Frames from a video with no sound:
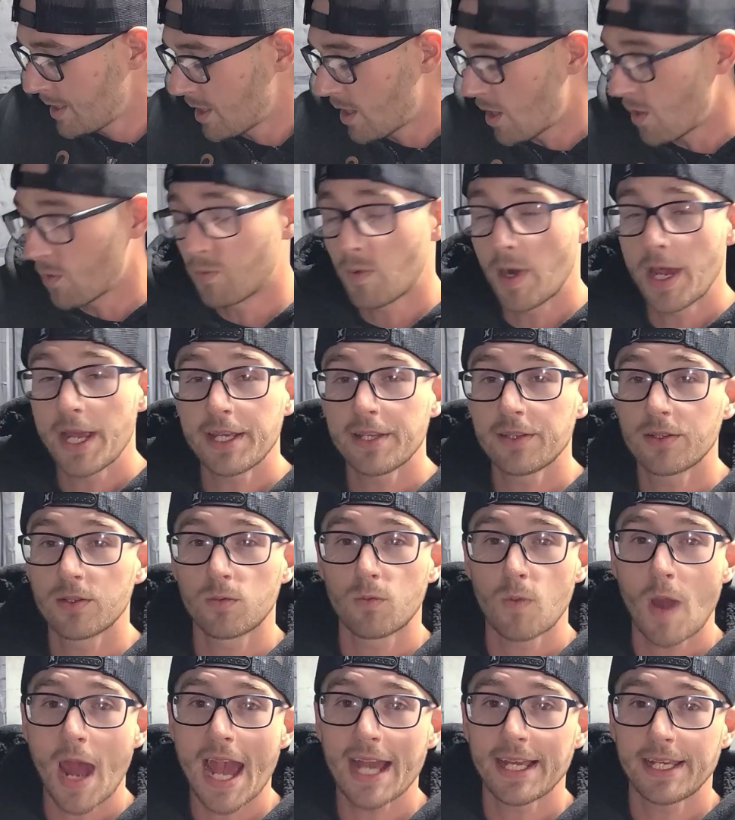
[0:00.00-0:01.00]
a regular
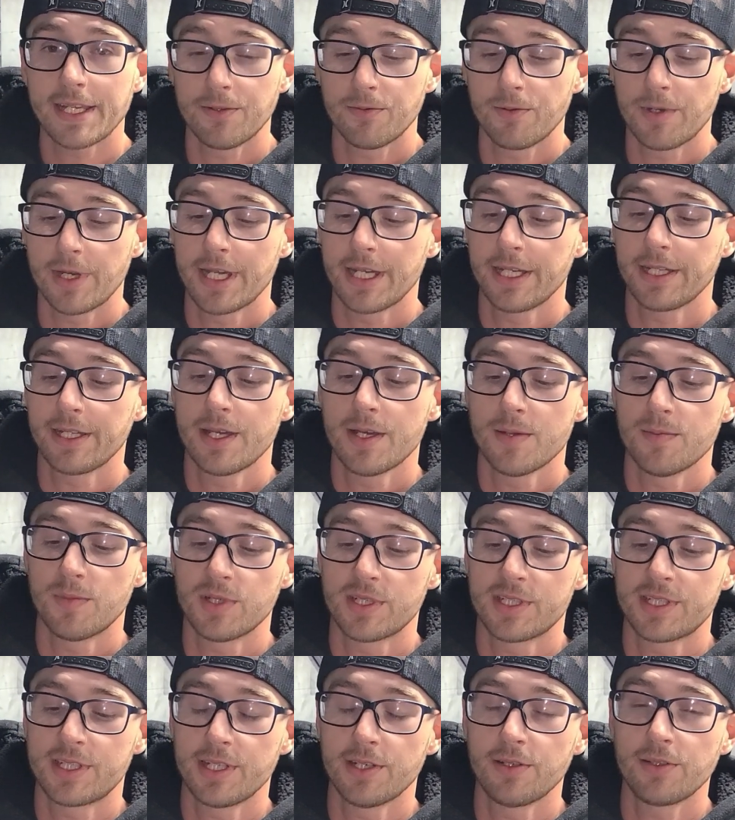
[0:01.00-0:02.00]
wacky rig, but
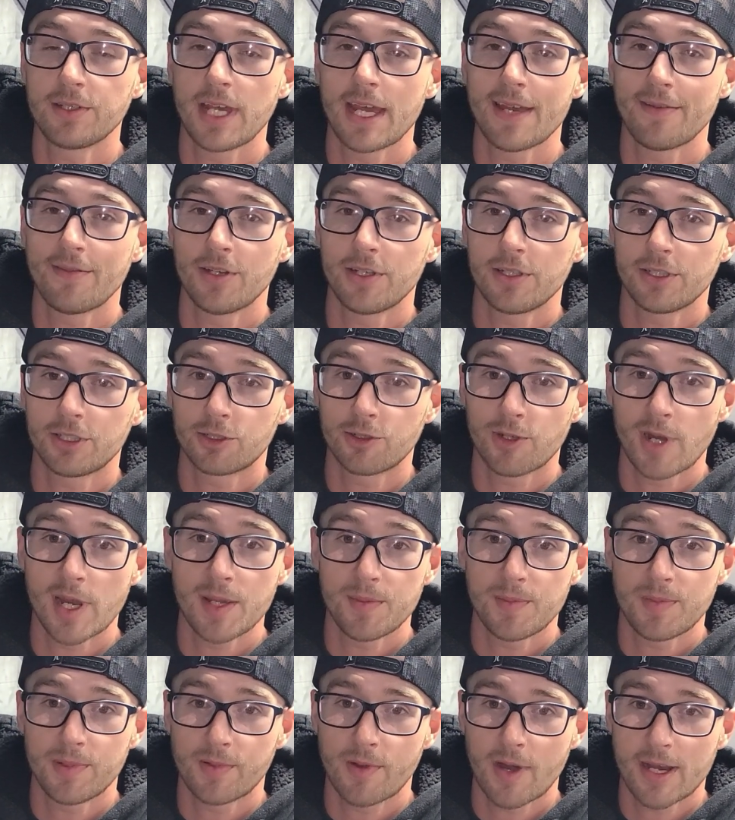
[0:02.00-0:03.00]
still gave it a
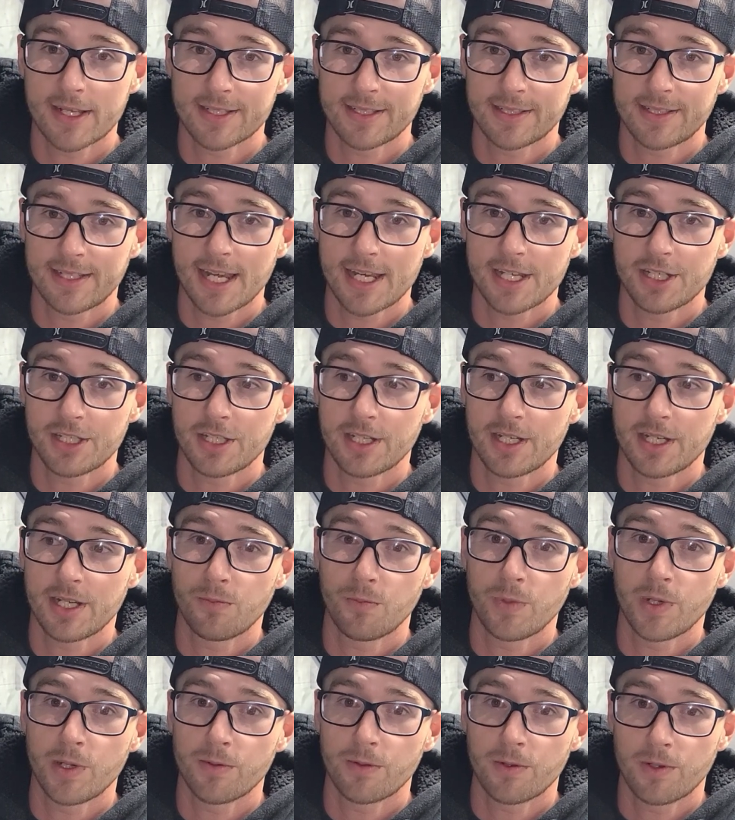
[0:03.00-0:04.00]
great presentation,
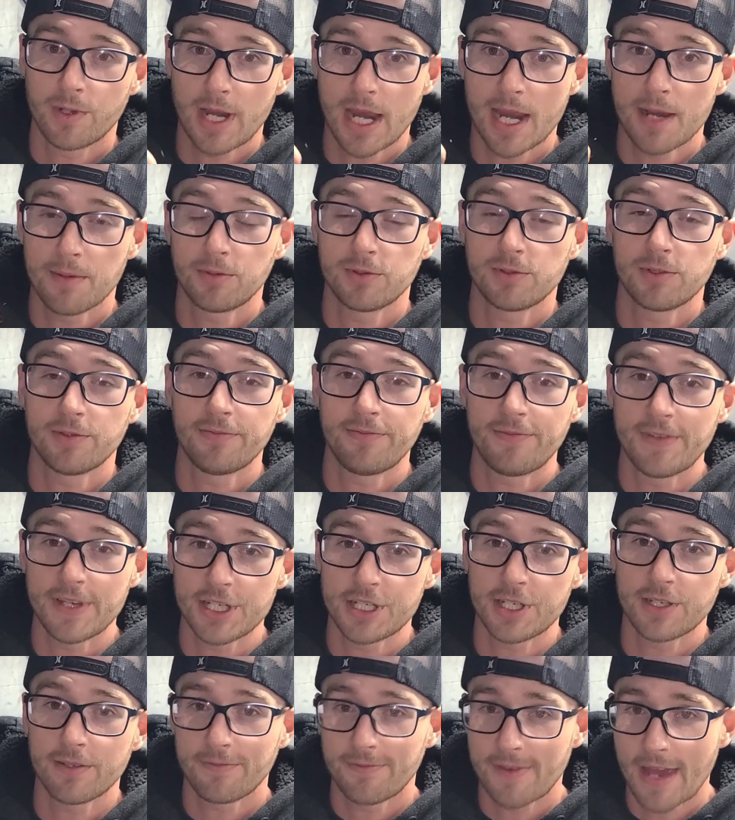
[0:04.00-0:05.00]
and we were able to
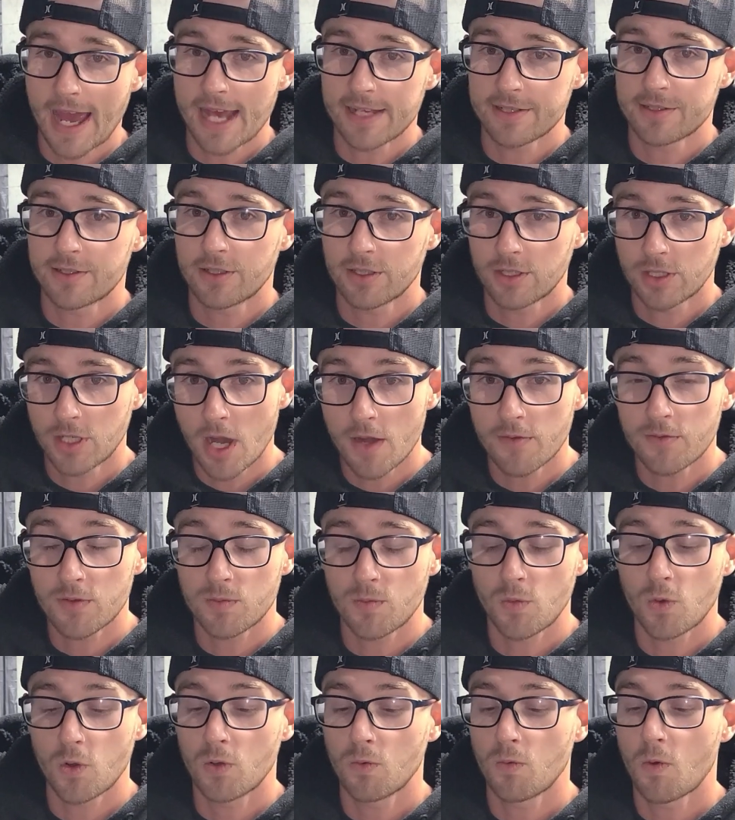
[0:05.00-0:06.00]
fish it faster, cover
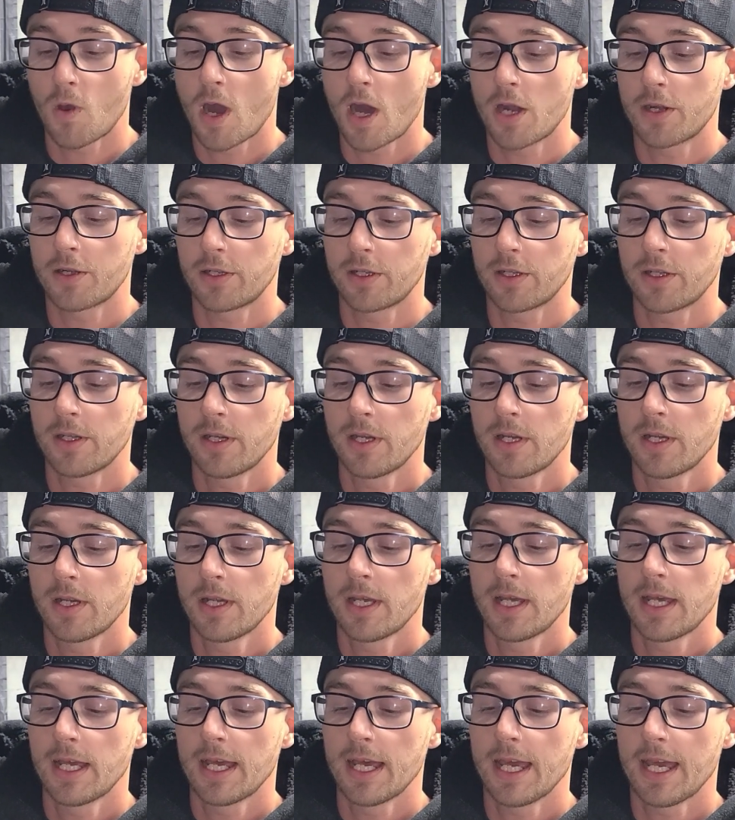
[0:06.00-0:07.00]
more water,
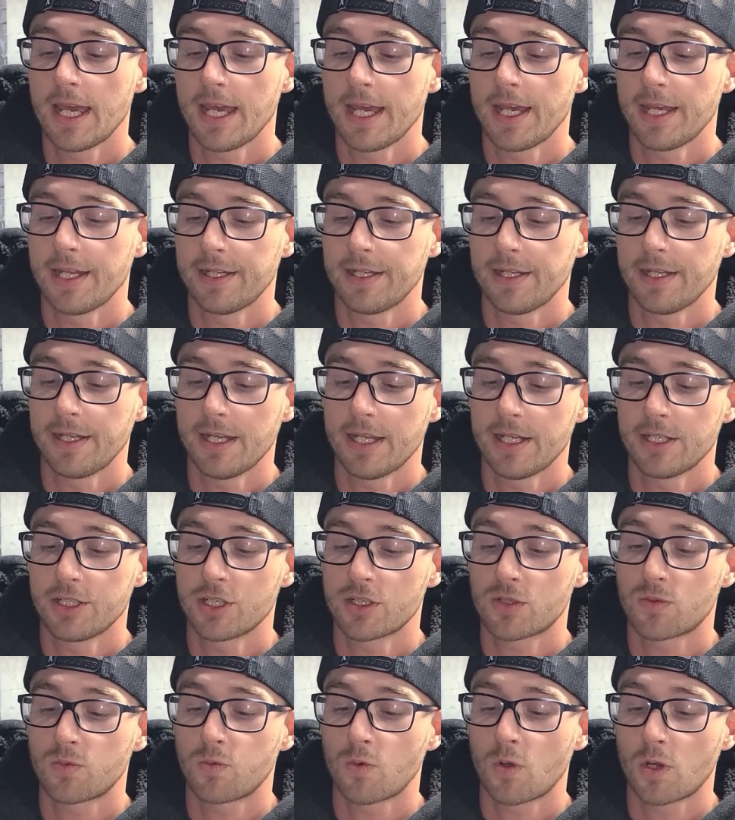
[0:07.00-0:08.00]
and it
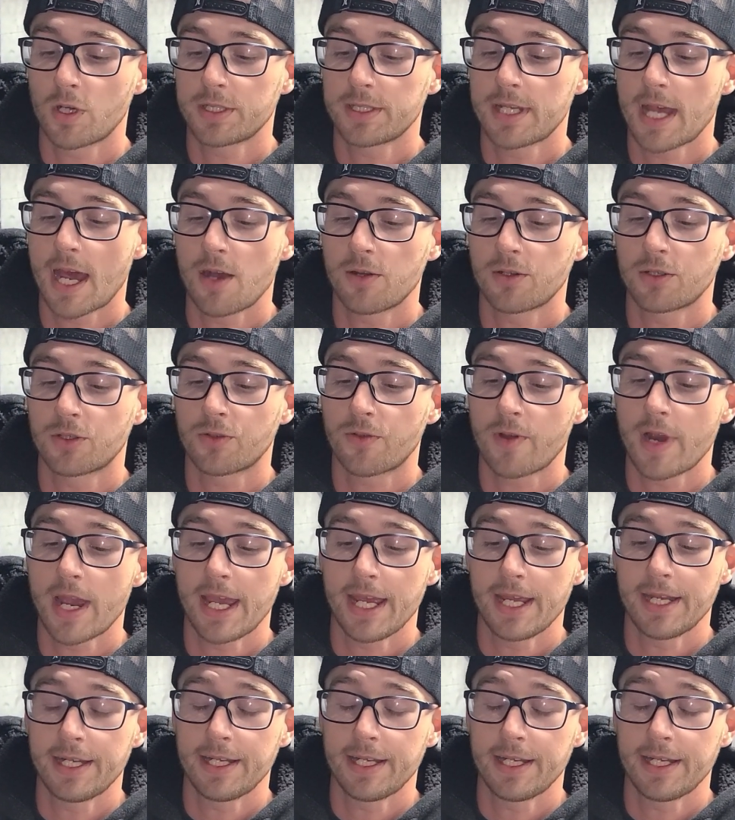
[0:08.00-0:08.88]
just worked out great,